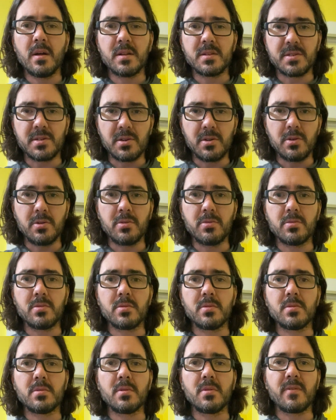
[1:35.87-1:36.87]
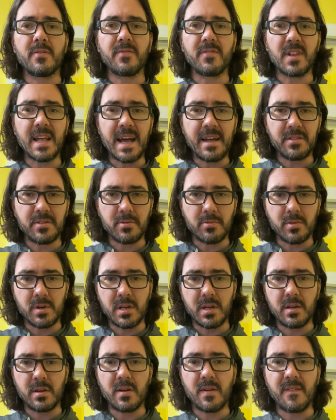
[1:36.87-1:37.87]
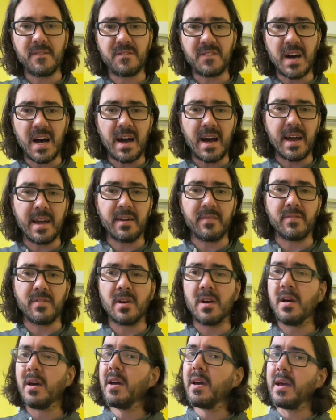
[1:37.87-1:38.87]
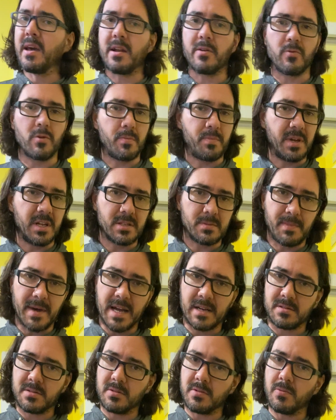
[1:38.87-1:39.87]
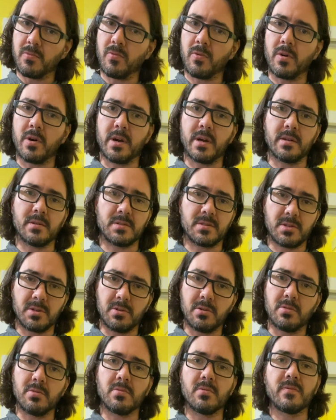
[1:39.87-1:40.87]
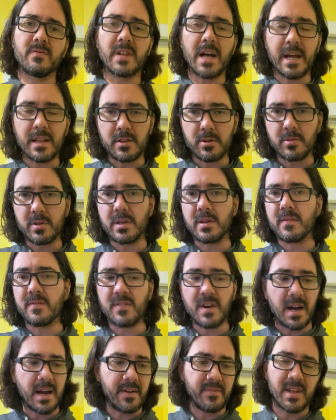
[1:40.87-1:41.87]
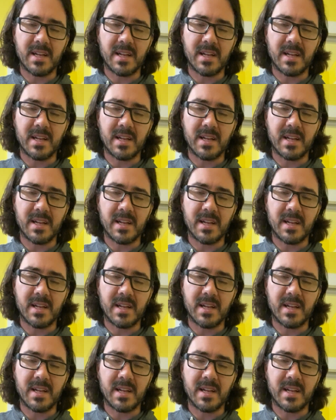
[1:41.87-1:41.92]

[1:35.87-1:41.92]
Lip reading: 2, flat 3, 5, and it repeats back to the 1, 2, flat 3, 5.